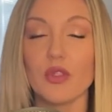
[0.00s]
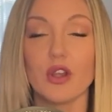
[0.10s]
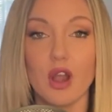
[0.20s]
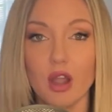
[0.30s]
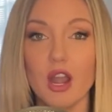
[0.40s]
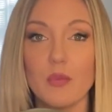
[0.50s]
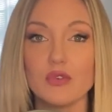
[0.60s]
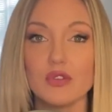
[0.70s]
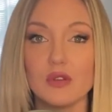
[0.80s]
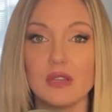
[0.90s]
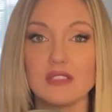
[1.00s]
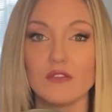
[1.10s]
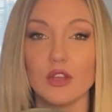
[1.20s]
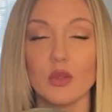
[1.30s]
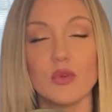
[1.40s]
There are opportunities
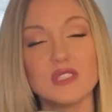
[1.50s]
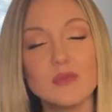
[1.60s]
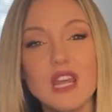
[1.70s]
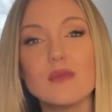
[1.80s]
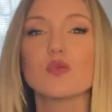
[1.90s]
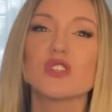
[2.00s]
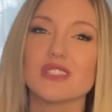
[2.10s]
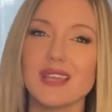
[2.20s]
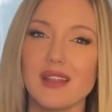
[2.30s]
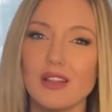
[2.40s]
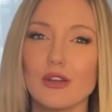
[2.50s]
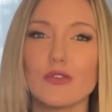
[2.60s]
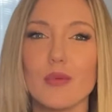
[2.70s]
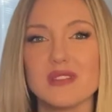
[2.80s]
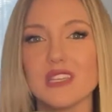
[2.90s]
available. Sometimes we just got to look
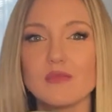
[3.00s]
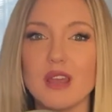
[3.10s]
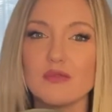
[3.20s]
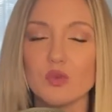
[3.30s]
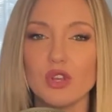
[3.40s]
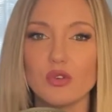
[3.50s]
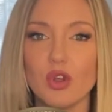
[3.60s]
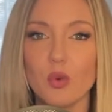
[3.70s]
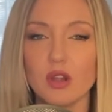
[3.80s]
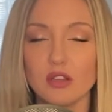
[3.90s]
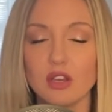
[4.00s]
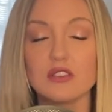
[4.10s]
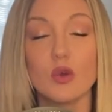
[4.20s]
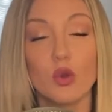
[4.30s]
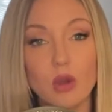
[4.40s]
for them, and sometimes we don't know where to look.
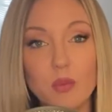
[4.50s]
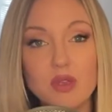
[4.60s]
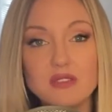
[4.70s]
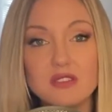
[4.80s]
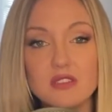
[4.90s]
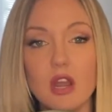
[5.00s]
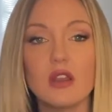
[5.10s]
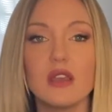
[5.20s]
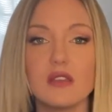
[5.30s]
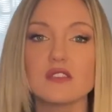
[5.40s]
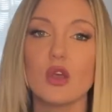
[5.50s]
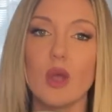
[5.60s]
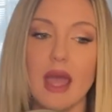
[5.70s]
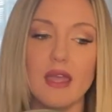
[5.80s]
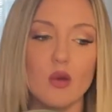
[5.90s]
So a great place to start is
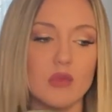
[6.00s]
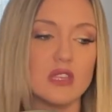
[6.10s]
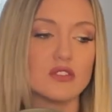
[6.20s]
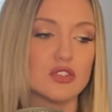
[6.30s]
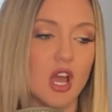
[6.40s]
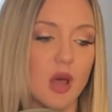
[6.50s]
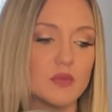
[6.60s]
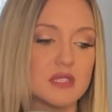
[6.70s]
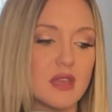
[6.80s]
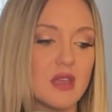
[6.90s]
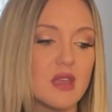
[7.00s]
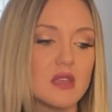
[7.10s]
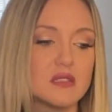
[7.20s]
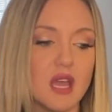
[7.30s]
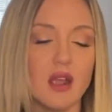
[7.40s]
Ohio Means Jobs
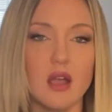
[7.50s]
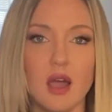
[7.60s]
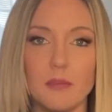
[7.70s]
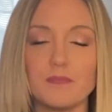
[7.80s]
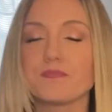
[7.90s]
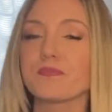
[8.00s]
dot com.